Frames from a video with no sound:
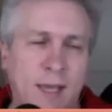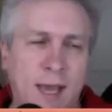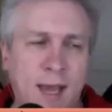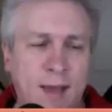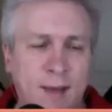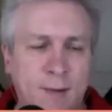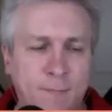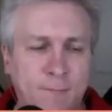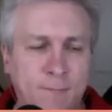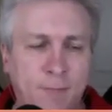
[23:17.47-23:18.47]

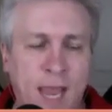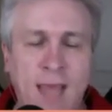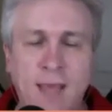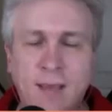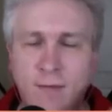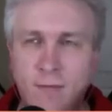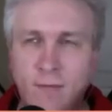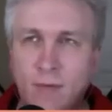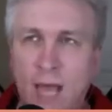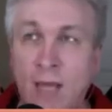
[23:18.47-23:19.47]
I
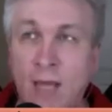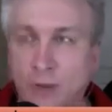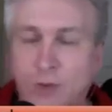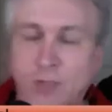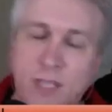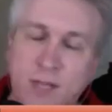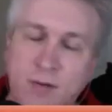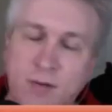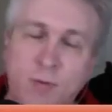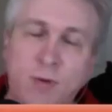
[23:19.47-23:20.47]
could trust that
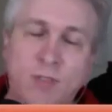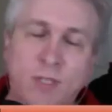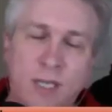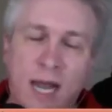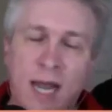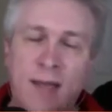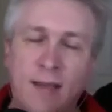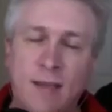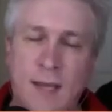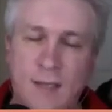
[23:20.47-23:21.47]
other person, and I
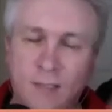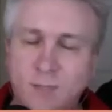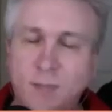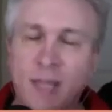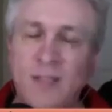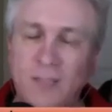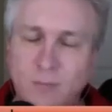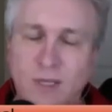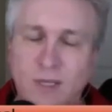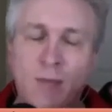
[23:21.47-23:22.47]
got to spend
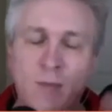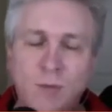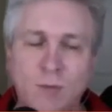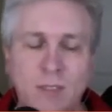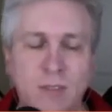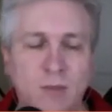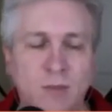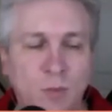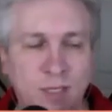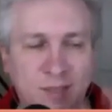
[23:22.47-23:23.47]
some time
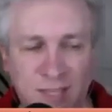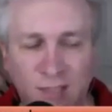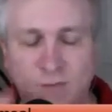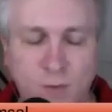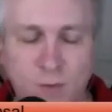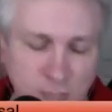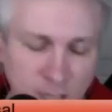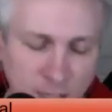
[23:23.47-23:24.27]
doing test first.